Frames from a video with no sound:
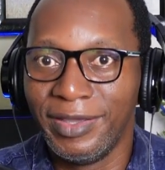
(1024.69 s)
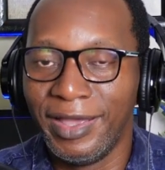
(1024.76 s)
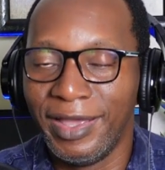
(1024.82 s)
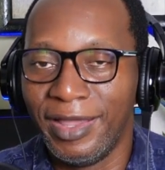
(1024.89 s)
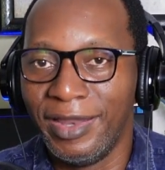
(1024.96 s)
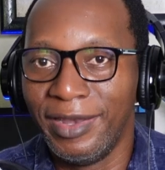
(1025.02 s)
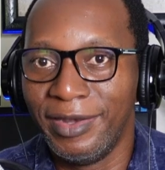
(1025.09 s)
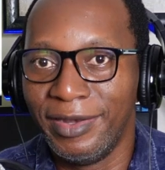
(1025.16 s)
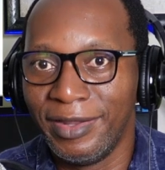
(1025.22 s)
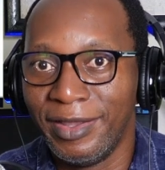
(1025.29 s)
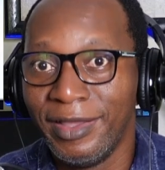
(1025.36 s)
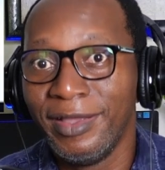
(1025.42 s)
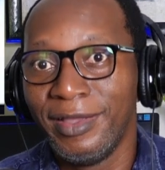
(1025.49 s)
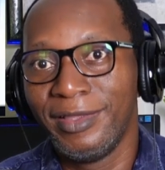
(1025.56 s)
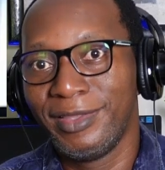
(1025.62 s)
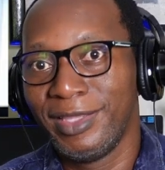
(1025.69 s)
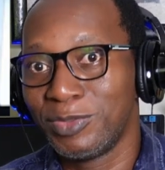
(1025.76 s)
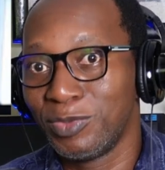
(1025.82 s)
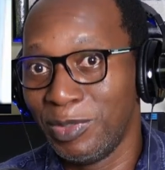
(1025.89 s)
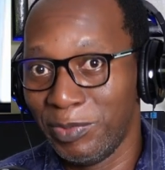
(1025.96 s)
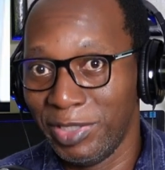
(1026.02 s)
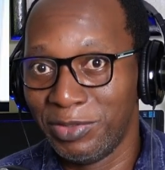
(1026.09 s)
and
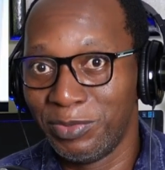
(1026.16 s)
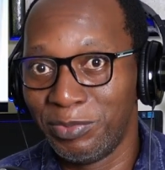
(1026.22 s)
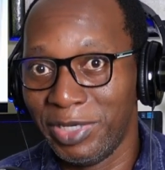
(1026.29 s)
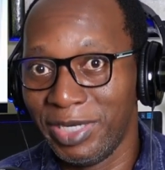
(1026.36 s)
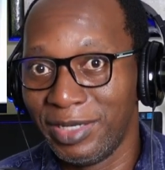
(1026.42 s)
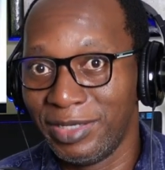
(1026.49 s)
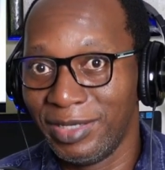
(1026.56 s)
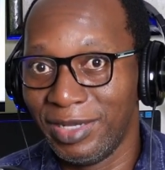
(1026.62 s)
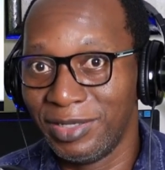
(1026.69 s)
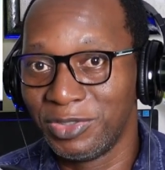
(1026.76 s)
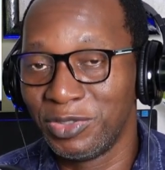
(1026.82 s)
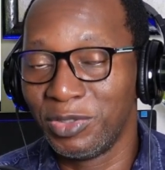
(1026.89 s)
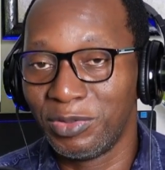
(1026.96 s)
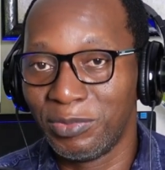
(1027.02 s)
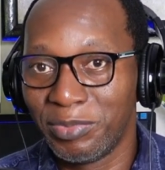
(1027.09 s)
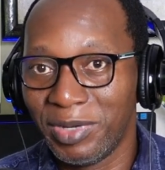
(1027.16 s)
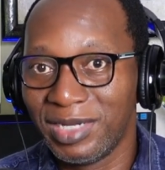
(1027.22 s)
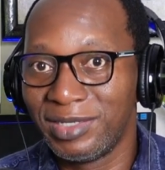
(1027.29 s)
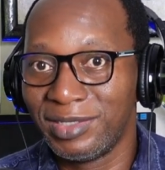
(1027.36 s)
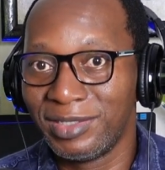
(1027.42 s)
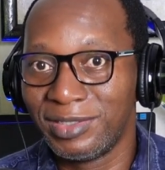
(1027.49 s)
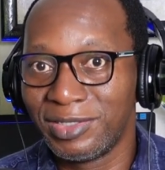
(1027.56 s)
that's one way to break it down. So you could
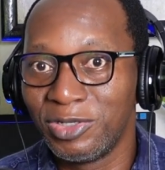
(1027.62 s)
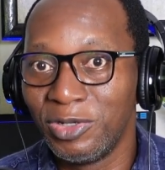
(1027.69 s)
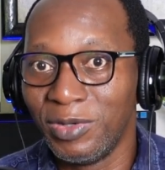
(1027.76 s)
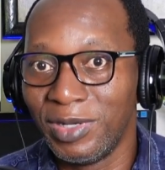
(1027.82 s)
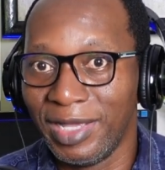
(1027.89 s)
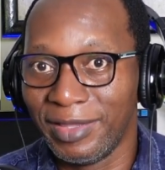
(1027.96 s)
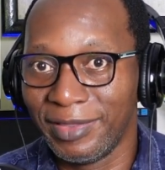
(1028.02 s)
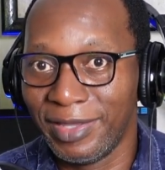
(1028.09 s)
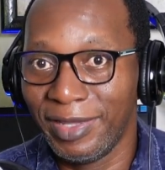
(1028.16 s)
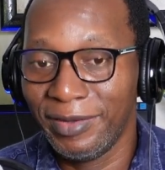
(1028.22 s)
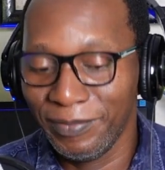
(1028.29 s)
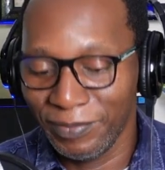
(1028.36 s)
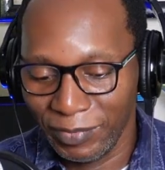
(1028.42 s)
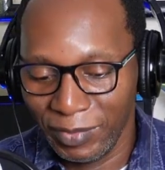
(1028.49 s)
practice it slow like that.